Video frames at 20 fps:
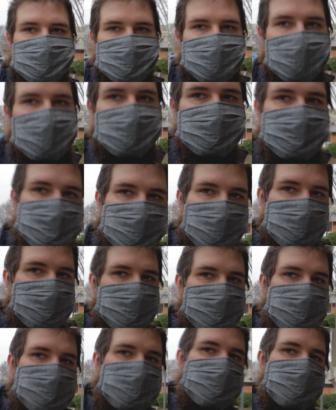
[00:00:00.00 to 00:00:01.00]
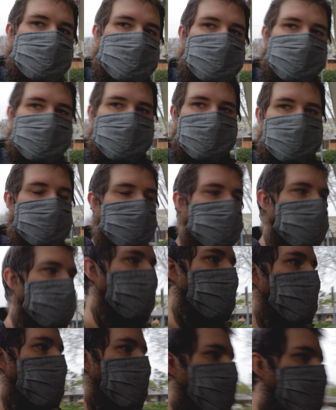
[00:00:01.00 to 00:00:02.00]
the Canon standard
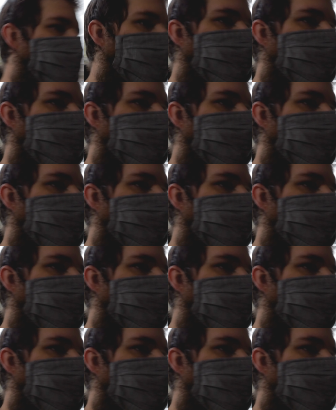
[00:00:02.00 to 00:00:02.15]
looks